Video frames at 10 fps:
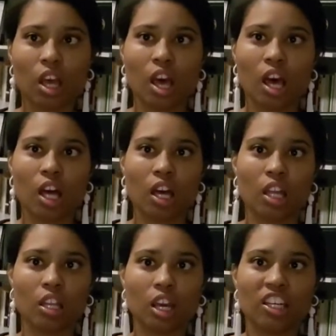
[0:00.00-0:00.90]

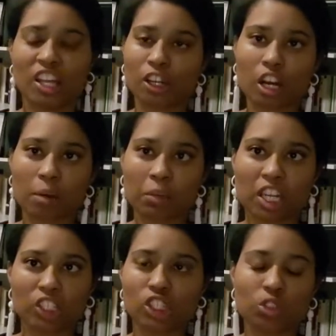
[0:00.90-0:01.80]
Another
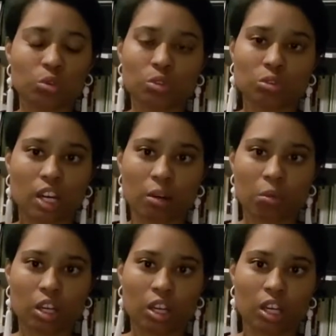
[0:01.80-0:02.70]
combination you do not
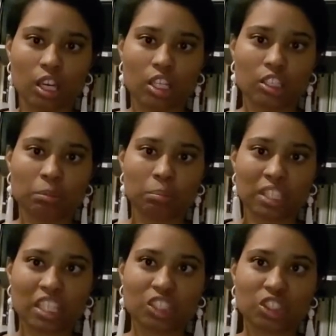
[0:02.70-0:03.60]
want is
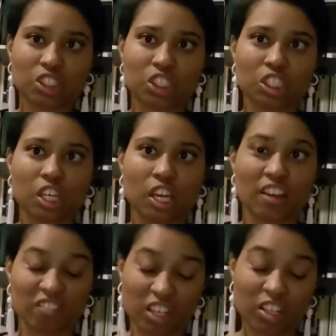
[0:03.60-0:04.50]
bleach
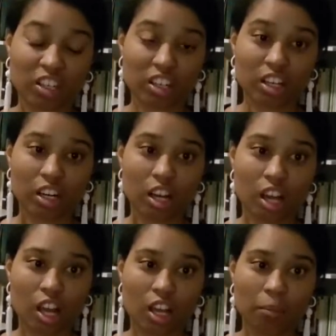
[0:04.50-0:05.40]
and vinegar.
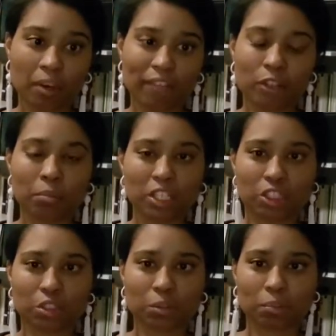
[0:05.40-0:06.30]
If you
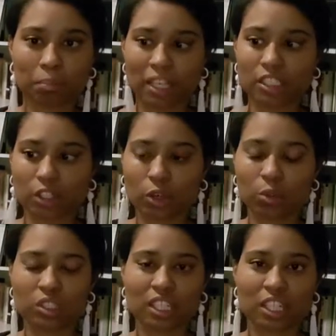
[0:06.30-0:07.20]
mix
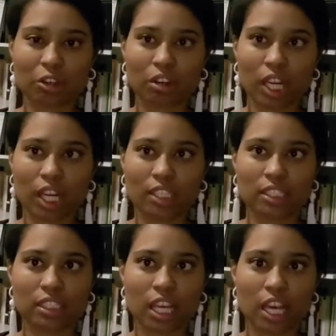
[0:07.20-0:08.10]
those, then it
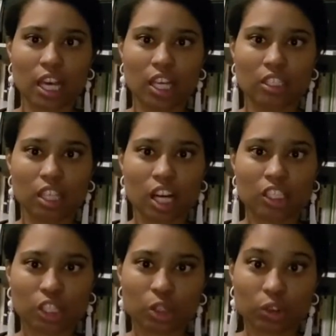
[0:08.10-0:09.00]
creates
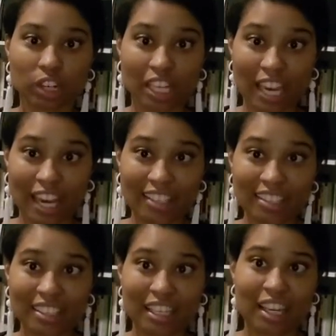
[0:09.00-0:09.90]
toxic chlorine gas,
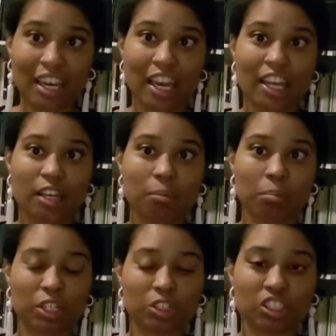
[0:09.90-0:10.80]
and it
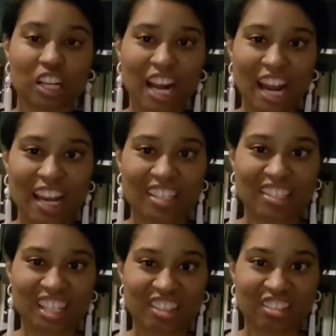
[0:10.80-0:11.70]
burns your eyes
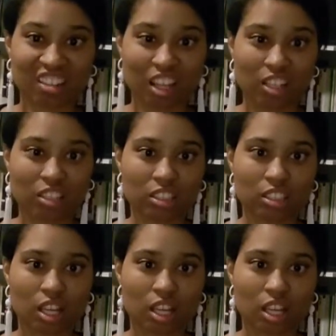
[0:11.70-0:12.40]
and your lungs.